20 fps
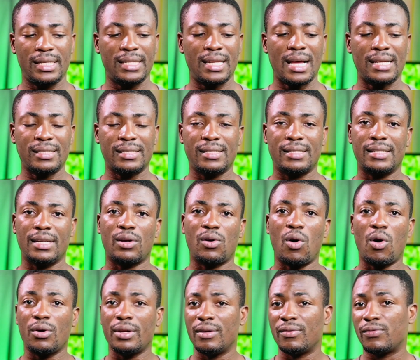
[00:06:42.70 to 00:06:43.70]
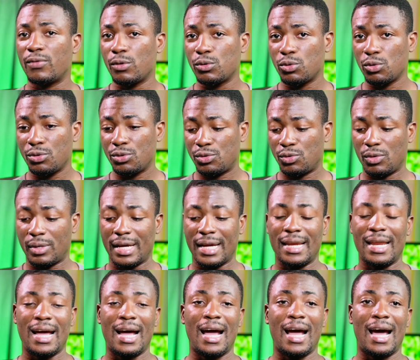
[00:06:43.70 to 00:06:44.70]
it doesn't stick all the photos
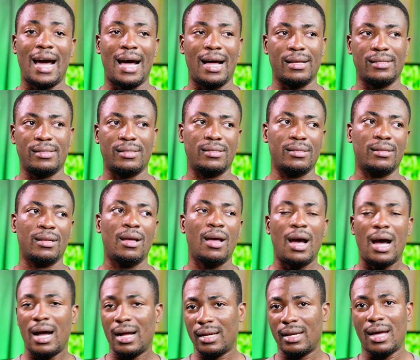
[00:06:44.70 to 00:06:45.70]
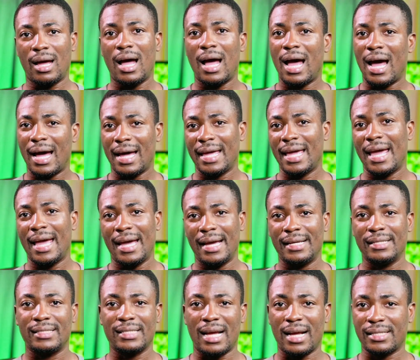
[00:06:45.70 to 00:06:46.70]
together as other
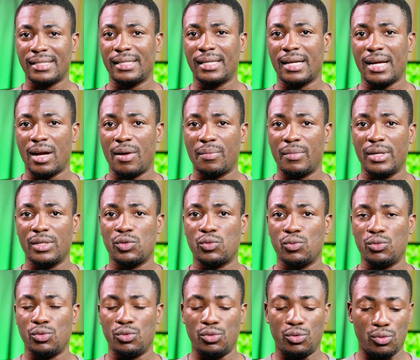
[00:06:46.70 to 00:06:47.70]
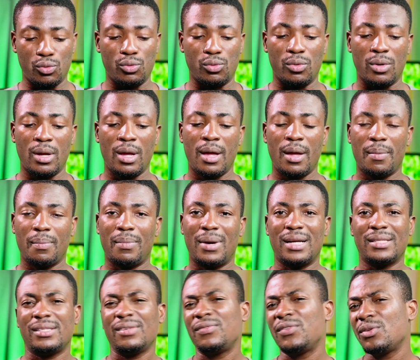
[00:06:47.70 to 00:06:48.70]
high-end action cameras would do.
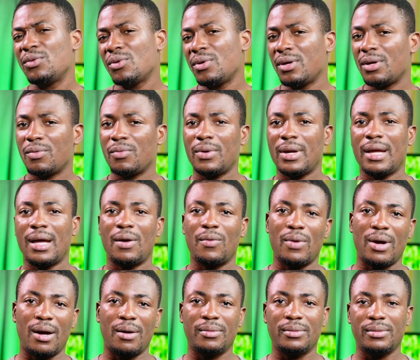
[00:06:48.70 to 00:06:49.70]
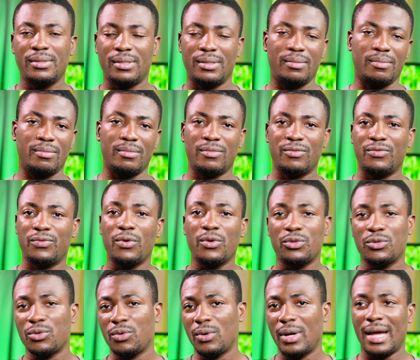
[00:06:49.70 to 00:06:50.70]
But if you know your way around
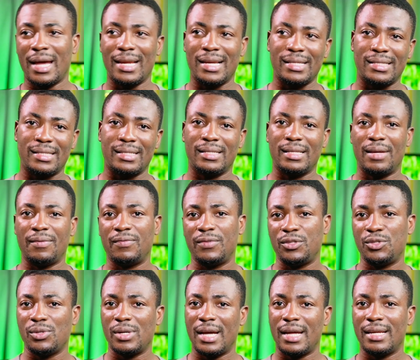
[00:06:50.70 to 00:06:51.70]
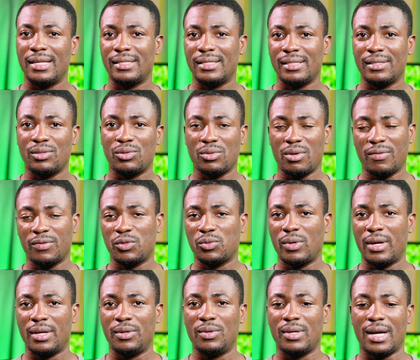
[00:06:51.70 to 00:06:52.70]
photo editing and video editing
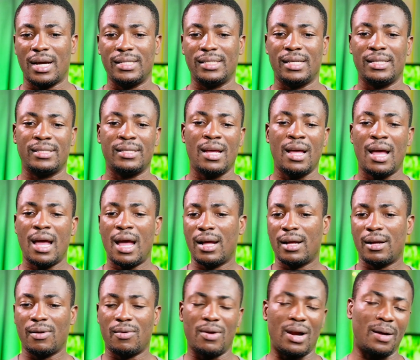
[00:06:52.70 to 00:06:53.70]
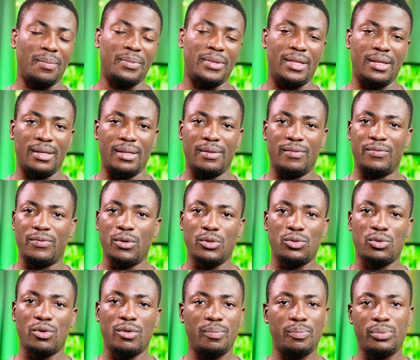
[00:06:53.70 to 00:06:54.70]
software, you can just grab the
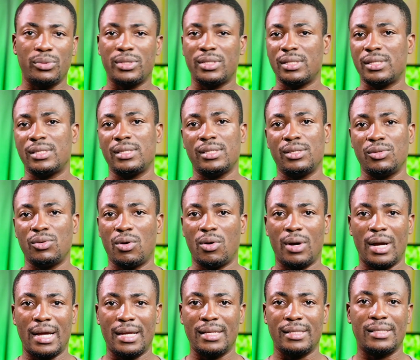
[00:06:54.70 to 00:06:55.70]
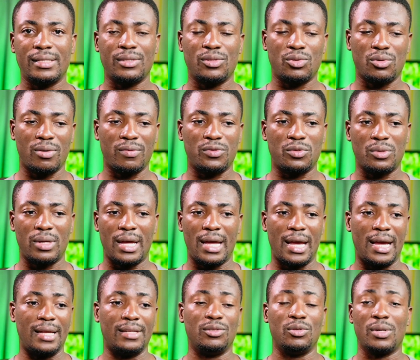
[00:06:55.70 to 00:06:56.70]
photo, put it in your editing software,
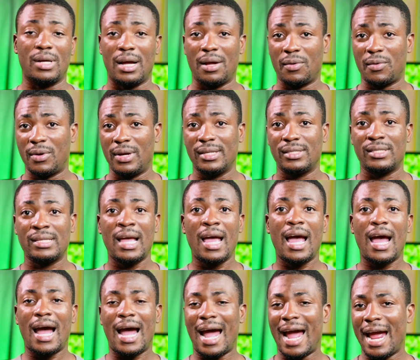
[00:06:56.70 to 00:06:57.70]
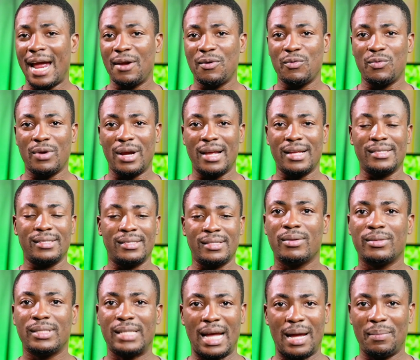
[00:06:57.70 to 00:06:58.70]
and you can create
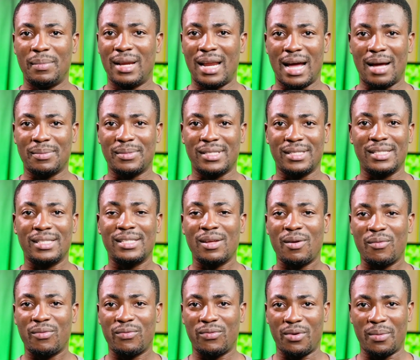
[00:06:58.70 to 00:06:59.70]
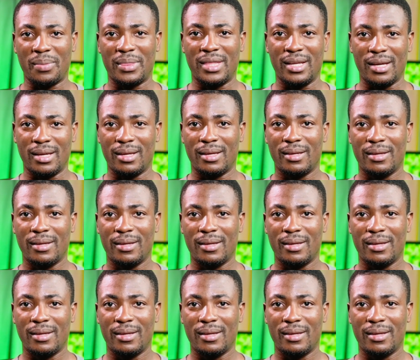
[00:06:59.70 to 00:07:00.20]
high-res time lapses from there.